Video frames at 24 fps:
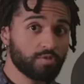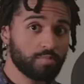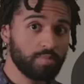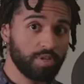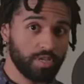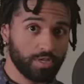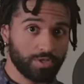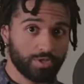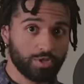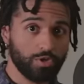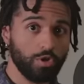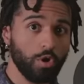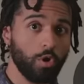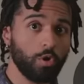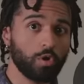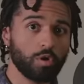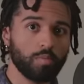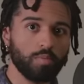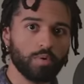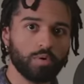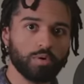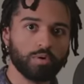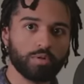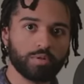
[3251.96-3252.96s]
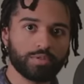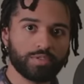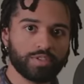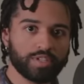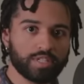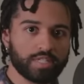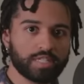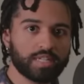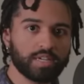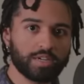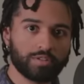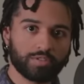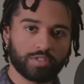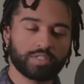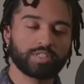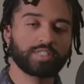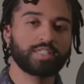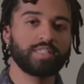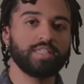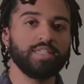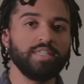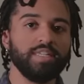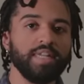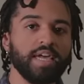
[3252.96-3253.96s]
for me is notable. This tells
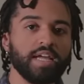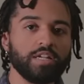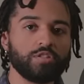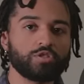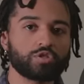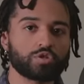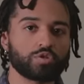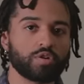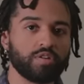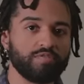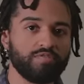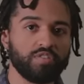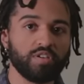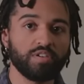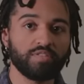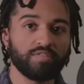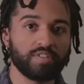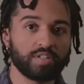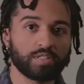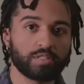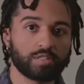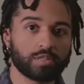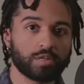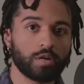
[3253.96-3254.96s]
us the nature of the events